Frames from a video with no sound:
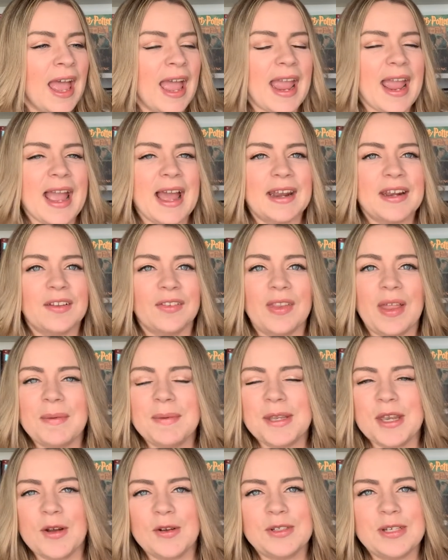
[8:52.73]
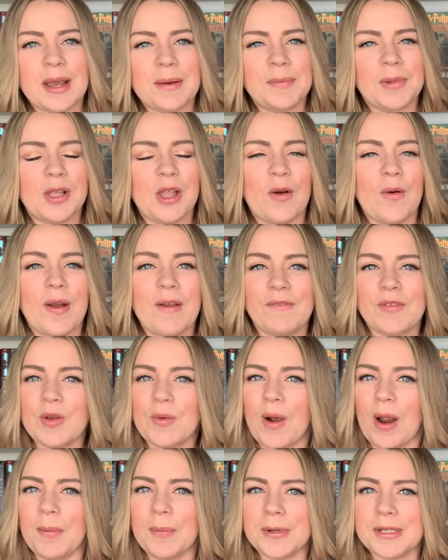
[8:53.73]
And let me know down below if
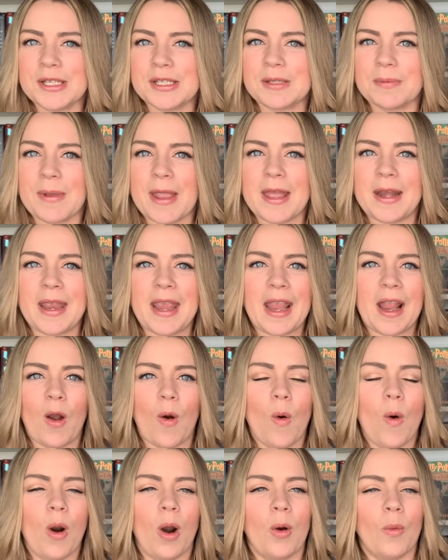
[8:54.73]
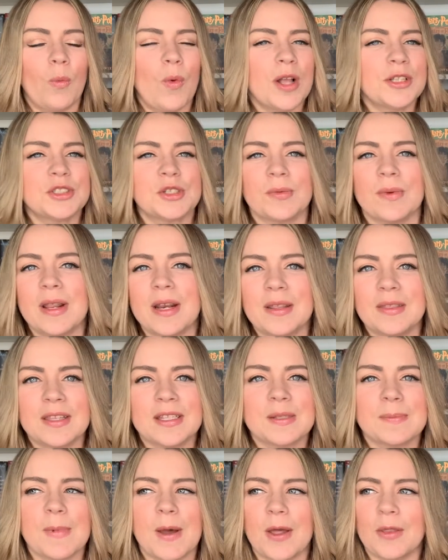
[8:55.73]
you are participating or what you're reading
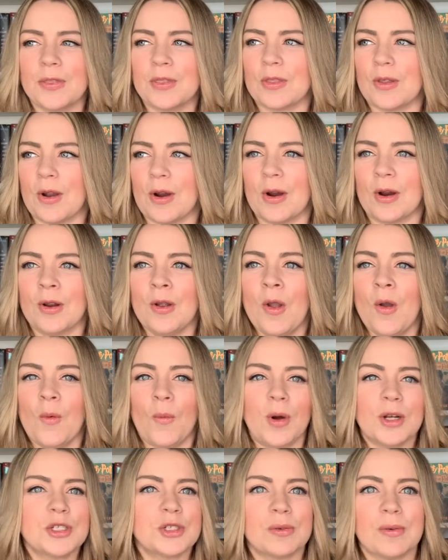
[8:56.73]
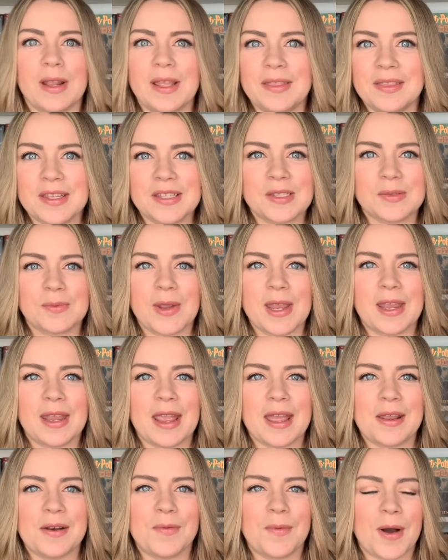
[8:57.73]
this month or what you're reading this
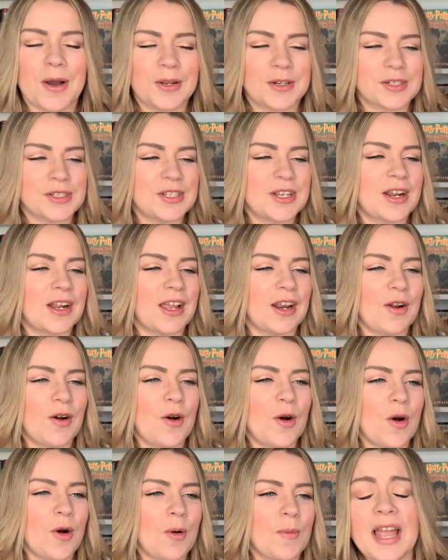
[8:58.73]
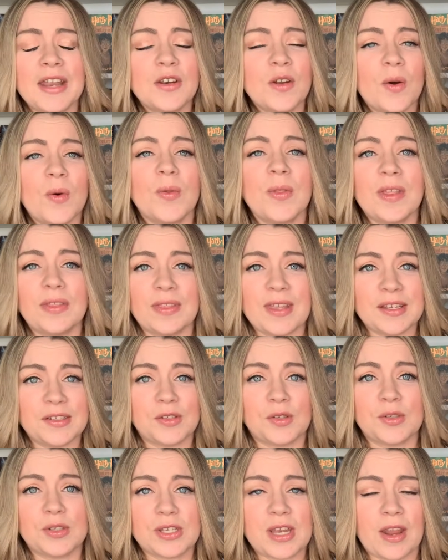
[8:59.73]
weekend while you're stuck at home. I know that
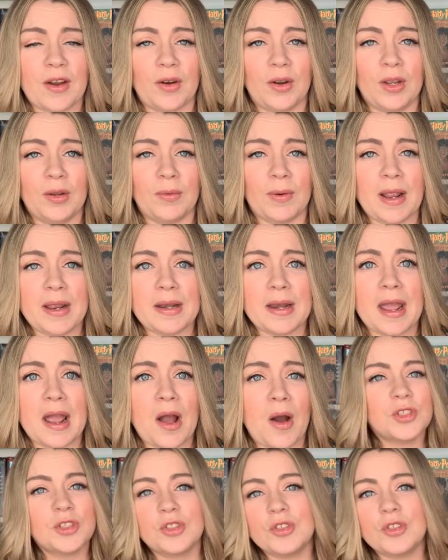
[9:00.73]
things are scary right now.